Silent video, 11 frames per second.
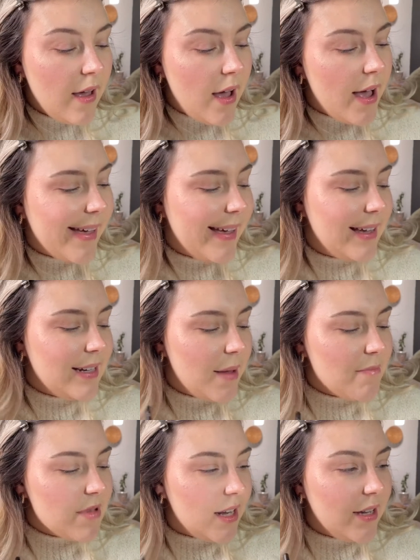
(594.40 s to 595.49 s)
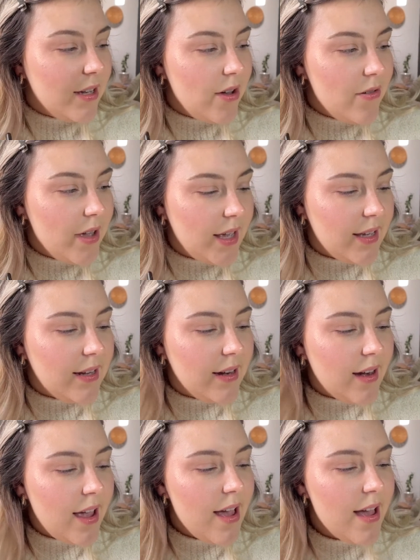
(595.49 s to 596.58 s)
And I'm gonna go
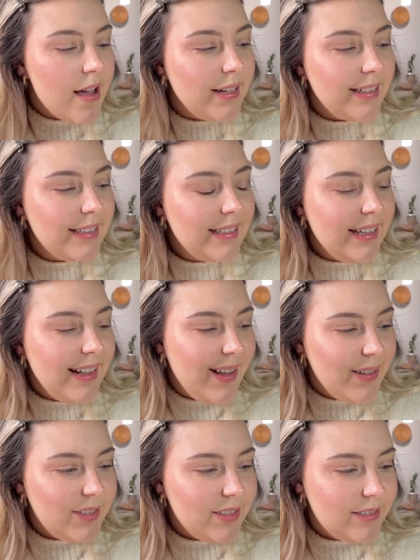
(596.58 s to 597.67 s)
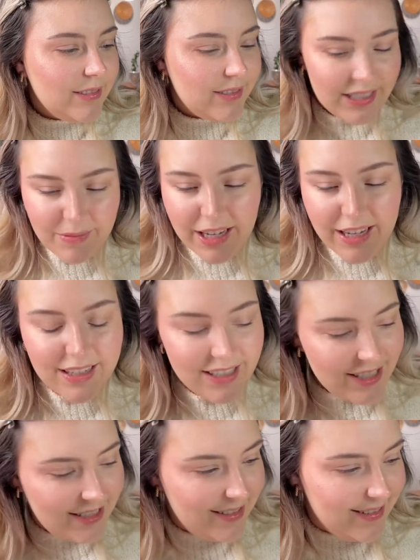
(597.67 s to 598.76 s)
in, ooh, what am I gonna
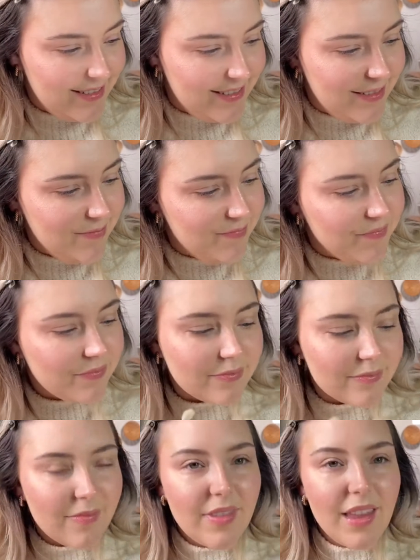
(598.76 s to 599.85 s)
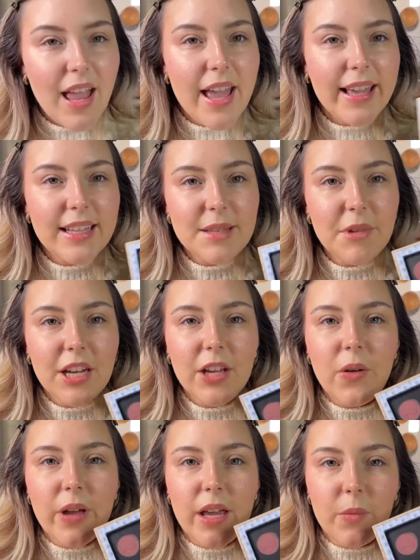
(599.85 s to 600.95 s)
do? I guess I'm gonna go
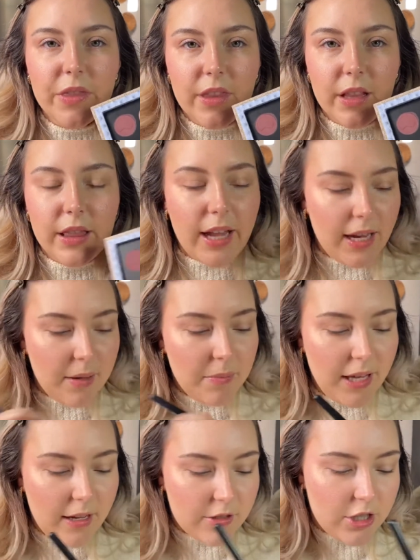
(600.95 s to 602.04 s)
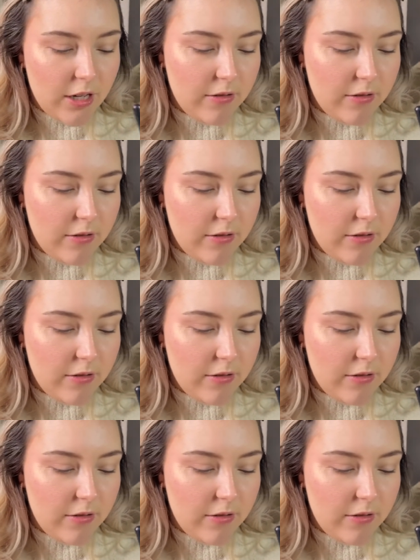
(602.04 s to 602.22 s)
in with the light pink shade